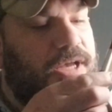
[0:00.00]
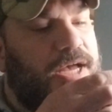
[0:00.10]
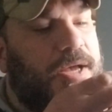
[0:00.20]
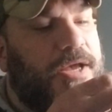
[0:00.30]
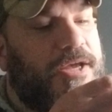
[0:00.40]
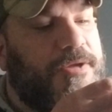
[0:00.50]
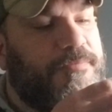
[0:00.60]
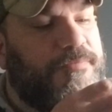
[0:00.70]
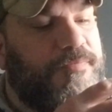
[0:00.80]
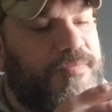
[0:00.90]

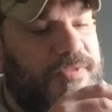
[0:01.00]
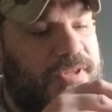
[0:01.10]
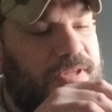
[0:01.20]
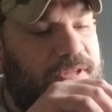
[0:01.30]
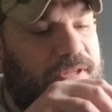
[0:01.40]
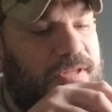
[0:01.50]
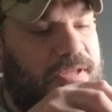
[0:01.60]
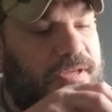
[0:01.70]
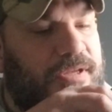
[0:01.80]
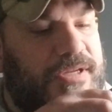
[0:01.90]
I'm
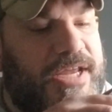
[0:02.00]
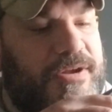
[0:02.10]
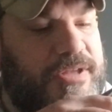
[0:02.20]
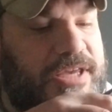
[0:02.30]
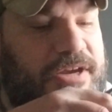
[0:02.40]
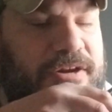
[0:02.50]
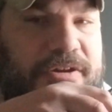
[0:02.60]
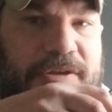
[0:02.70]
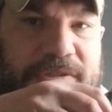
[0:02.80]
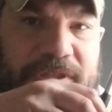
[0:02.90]
down here
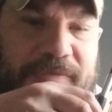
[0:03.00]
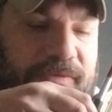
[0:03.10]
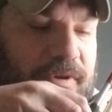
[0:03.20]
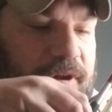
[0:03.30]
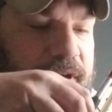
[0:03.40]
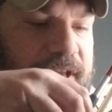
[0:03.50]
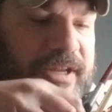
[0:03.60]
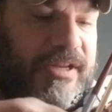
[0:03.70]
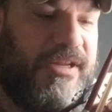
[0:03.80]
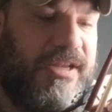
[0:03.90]
using the frog,
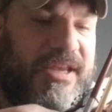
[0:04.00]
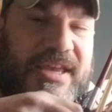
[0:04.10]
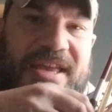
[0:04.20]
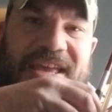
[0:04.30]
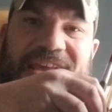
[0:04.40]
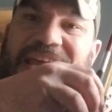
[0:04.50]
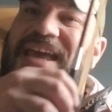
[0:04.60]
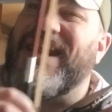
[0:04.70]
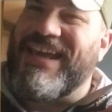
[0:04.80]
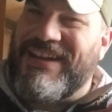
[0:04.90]

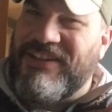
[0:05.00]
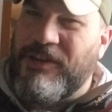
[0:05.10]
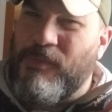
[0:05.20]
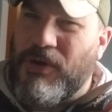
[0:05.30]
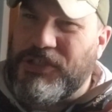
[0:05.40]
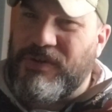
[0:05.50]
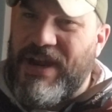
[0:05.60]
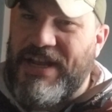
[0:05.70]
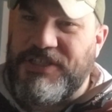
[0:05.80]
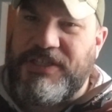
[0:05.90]
and I get a little more
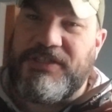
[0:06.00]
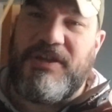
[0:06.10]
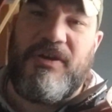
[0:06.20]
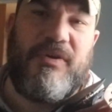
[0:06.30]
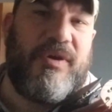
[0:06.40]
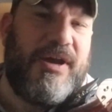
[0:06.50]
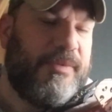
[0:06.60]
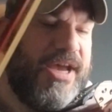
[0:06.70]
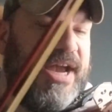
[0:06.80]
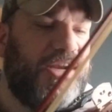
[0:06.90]
scratchy. So I'm
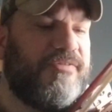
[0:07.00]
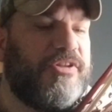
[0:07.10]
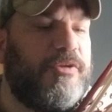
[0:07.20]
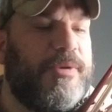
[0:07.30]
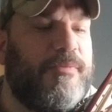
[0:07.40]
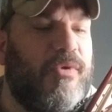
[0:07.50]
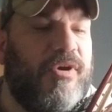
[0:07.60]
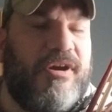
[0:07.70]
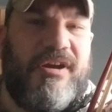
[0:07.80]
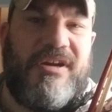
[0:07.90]
kind of a little bit
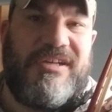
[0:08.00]
more,